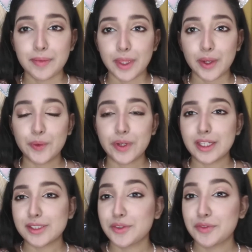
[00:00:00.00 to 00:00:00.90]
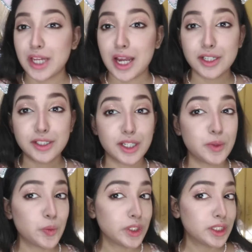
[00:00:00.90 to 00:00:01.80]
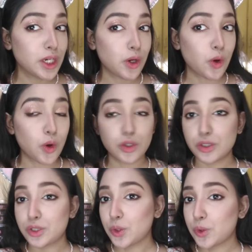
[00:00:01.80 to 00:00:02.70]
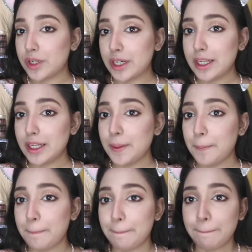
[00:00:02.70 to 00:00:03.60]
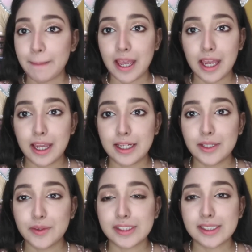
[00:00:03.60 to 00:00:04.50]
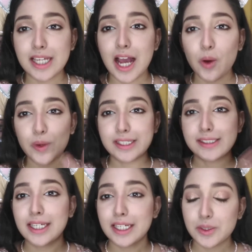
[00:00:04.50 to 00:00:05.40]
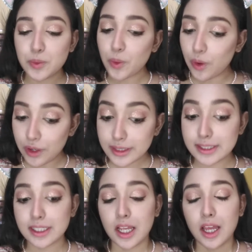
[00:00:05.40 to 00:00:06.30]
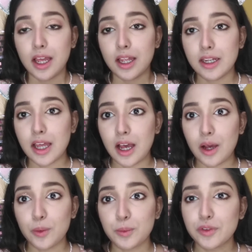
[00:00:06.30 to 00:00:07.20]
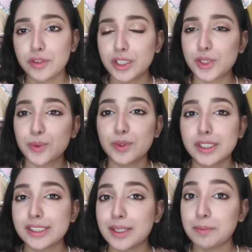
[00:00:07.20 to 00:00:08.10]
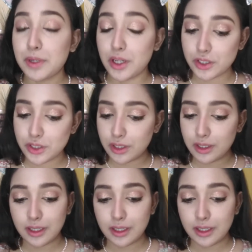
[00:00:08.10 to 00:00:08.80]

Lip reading: Okay, so we are done with the contouring, and you can see how easy it was. And now moving towards the blush on.